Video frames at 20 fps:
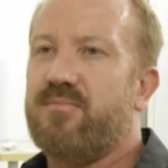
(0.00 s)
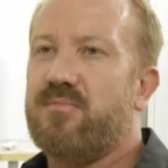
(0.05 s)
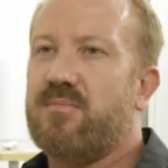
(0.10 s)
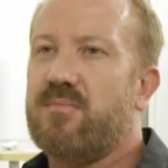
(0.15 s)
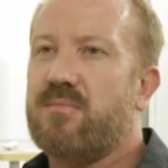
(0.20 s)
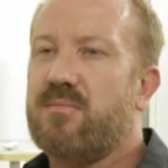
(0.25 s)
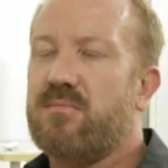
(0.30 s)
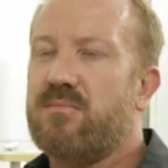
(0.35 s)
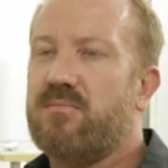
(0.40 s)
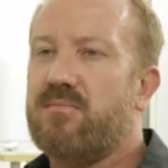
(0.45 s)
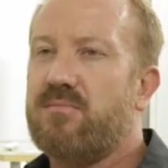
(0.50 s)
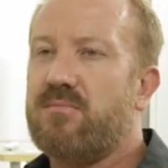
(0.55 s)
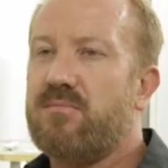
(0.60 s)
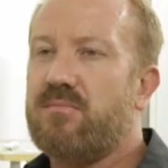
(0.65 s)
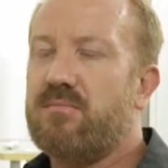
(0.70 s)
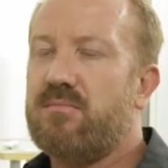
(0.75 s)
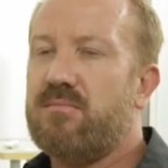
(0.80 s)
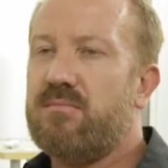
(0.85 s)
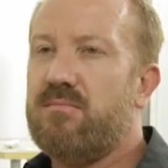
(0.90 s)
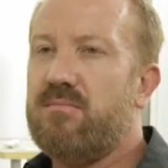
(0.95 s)

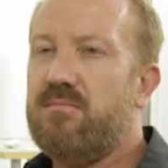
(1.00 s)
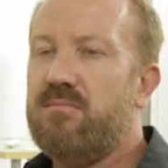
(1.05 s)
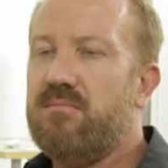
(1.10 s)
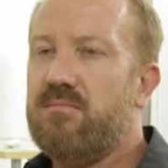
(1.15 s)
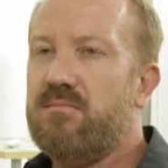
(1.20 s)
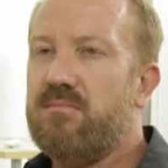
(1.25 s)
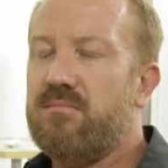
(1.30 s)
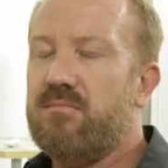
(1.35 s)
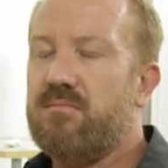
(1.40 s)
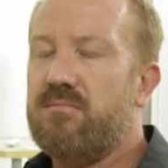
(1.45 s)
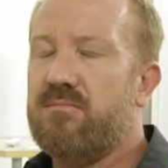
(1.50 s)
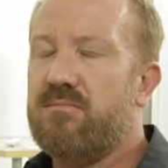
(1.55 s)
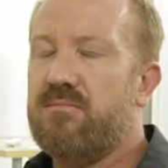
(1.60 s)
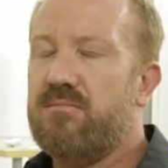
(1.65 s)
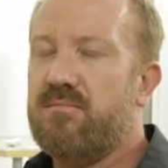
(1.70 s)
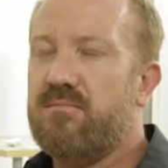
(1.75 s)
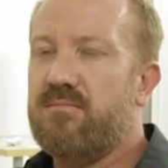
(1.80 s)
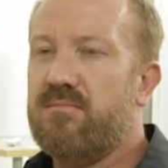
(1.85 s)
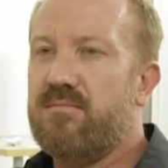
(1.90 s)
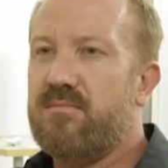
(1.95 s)

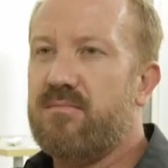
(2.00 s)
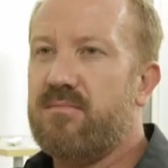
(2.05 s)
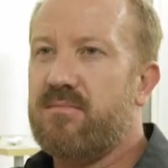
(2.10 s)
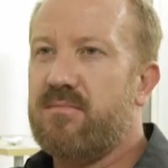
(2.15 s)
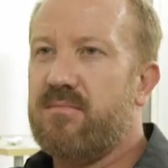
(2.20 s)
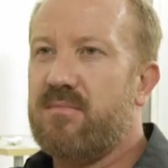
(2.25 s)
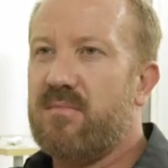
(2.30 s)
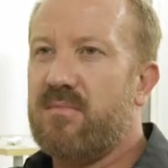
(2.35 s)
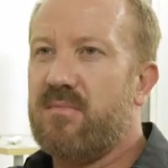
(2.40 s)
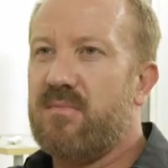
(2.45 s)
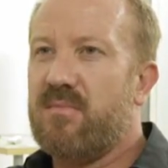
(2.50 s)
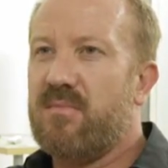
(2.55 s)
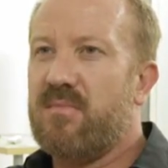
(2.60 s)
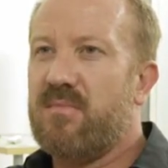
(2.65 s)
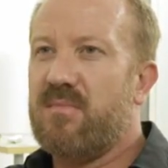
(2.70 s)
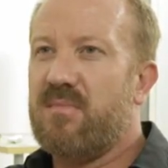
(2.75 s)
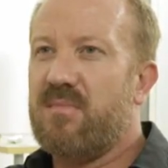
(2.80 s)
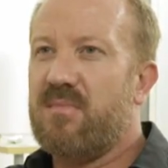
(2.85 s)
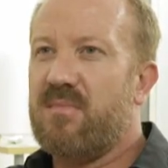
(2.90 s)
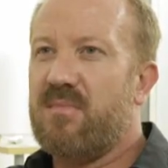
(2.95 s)

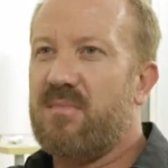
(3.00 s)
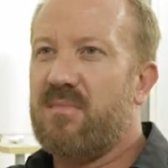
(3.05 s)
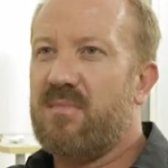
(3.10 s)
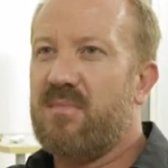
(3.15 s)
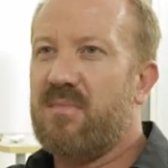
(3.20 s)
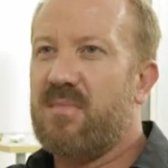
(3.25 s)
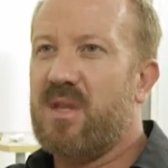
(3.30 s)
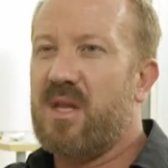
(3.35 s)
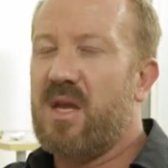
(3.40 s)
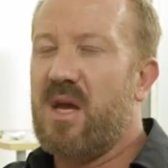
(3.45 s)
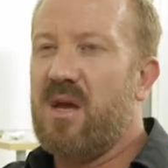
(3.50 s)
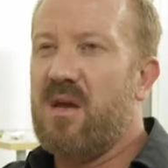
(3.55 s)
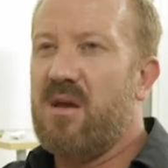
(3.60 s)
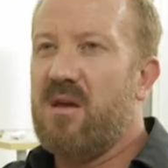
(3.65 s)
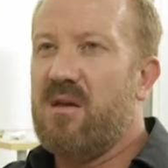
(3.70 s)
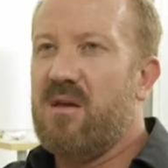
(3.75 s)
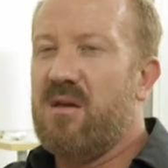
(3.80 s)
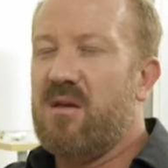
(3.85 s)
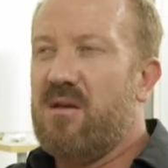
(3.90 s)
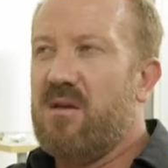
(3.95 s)

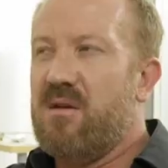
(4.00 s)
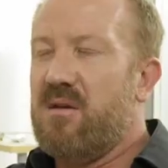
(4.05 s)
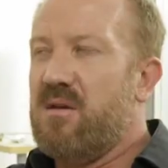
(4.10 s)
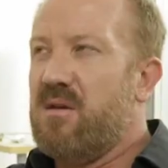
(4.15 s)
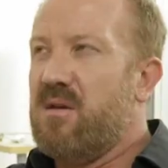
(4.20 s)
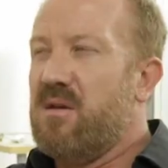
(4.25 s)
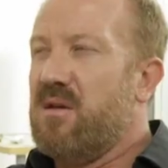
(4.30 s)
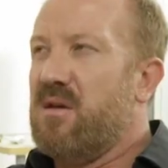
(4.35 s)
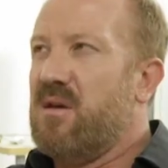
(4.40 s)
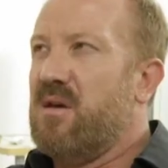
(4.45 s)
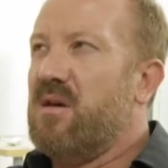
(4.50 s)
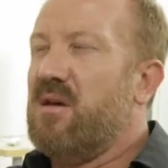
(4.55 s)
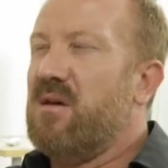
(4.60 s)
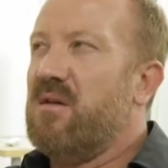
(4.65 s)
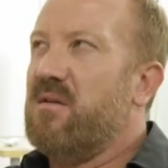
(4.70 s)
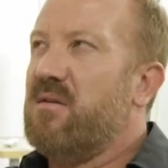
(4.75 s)
Nobody speaks.